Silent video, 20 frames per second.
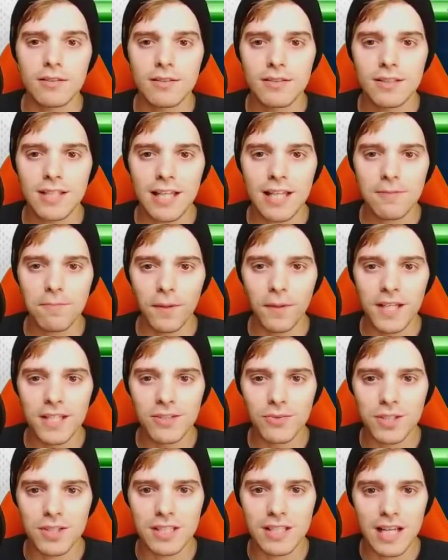10th
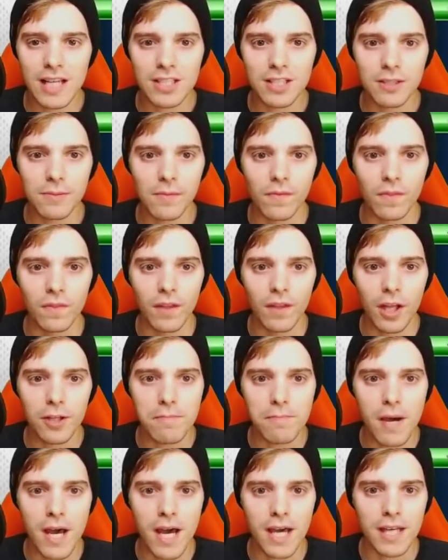place, which is actually
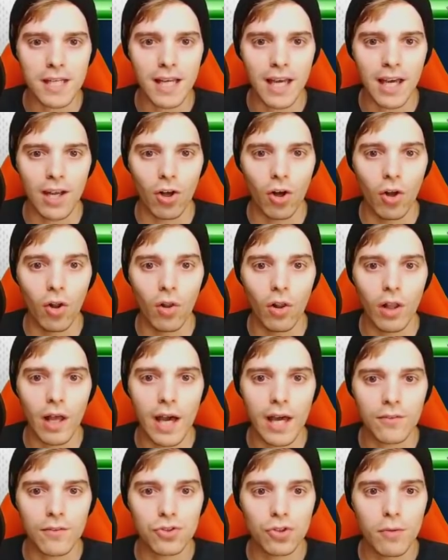not bad at all.
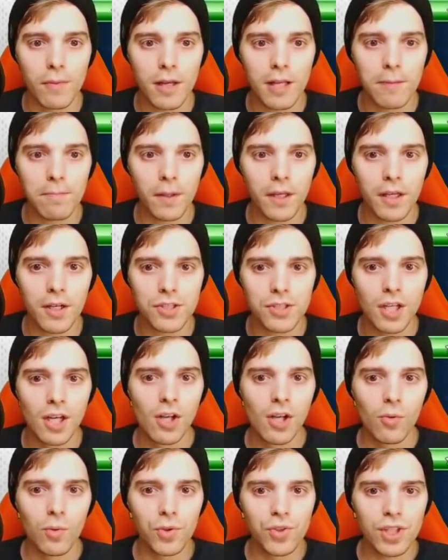Out of so many players,
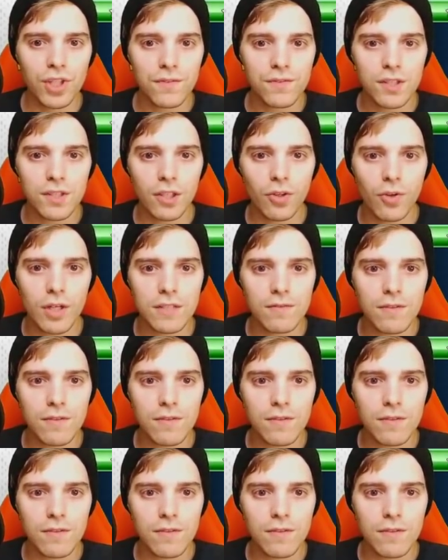we'll see if Cinderace